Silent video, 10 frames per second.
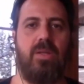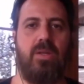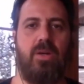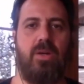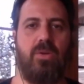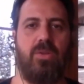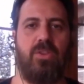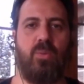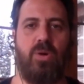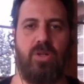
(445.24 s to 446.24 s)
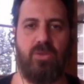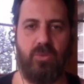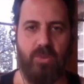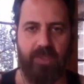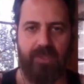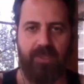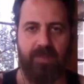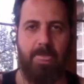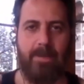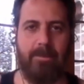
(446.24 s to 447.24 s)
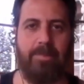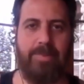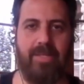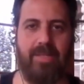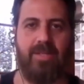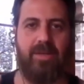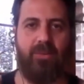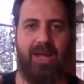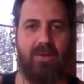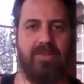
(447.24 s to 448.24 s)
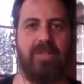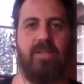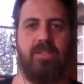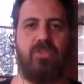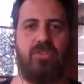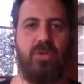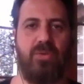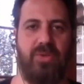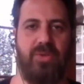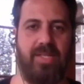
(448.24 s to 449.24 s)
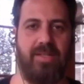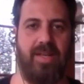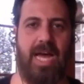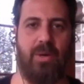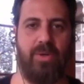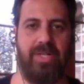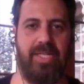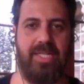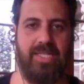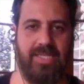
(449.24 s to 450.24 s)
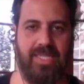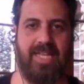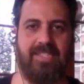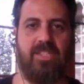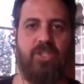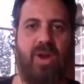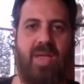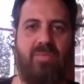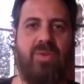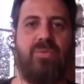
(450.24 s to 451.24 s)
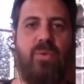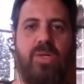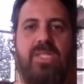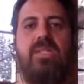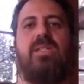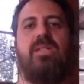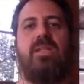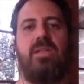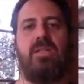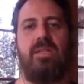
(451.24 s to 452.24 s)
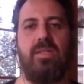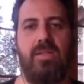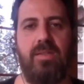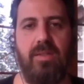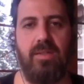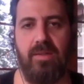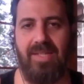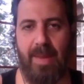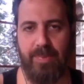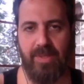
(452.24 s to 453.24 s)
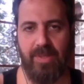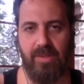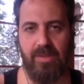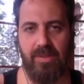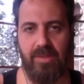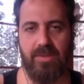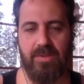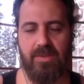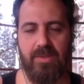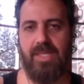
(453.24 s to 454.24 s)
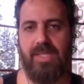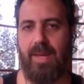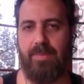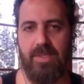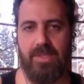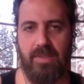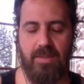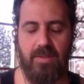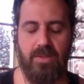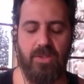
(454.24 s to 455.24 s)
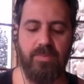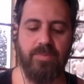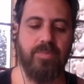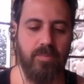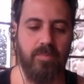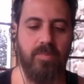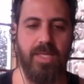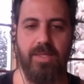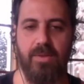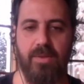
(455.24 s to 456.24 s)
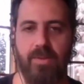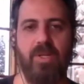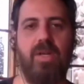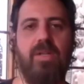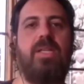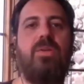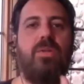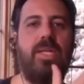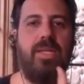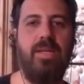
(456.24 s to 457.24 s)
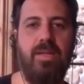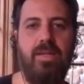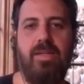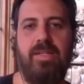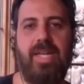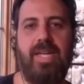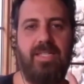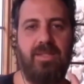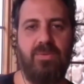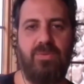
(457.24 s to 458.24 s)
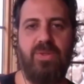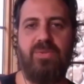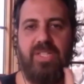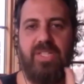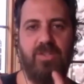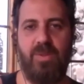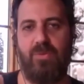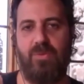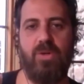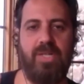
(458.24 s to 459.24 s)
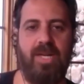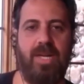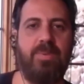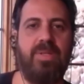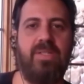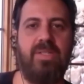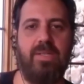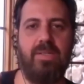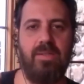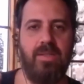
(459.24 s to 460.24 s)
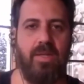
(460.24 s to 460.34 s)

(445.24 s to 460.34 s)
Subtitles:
the world was built around serving our needs as the driving forces in a capitalistic culture. And I'm talking, like 1950s before and up until